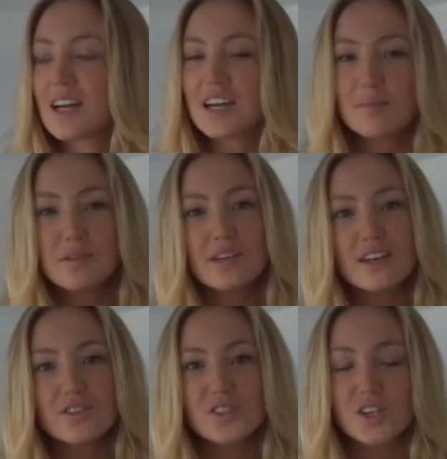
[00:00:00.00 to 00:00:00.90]
A couple
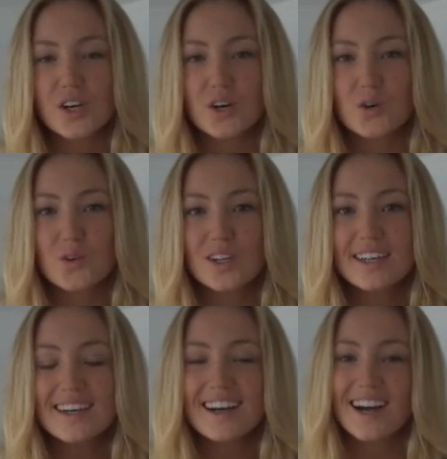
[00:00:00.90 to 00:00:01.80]
of years ago,
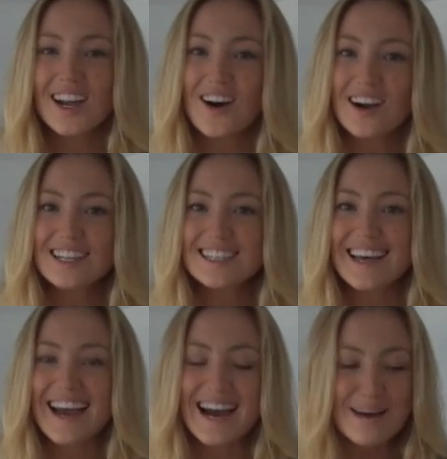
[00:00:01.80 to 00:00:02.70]
I got into
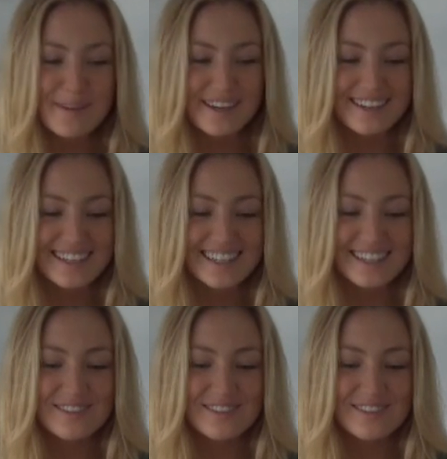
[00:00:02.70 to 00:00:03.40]
the habit